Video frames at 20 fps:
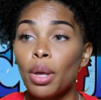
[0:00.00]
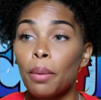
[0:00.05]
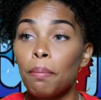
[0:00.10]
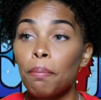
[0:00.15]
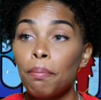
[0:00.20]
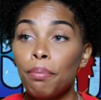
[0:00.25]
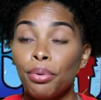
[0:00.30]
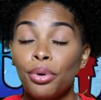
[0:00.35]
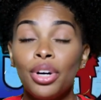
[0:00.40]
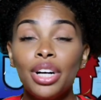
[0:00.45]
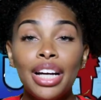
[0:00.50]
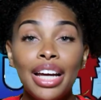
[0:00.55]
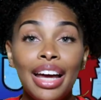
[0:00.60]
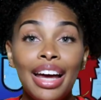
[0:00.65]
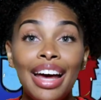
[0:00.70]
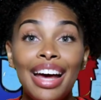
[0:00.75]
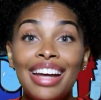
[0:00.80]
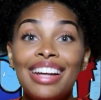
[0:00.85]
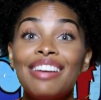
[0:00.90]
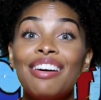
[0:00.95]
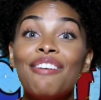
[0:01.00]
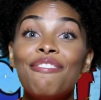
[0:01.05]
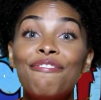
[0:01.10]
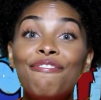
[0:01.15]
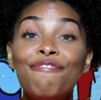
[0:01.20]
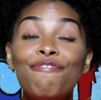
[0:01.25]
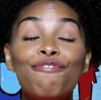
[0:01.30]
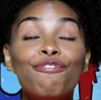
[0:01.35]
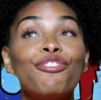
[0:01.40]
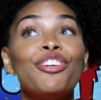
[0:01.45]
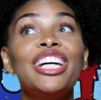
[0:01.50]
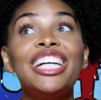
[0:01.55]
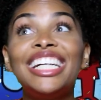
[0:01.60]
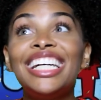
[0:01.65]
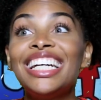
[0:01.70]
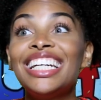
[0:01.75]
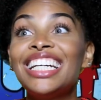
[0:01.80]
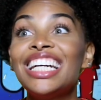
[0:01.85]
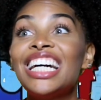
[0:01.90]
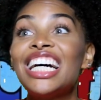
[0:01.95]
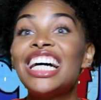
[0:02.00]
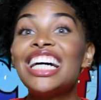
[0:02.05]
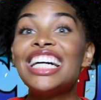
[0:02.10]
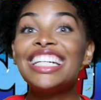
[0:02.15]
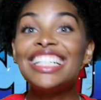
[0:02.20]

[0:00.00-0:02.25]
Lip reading: Brook had freaking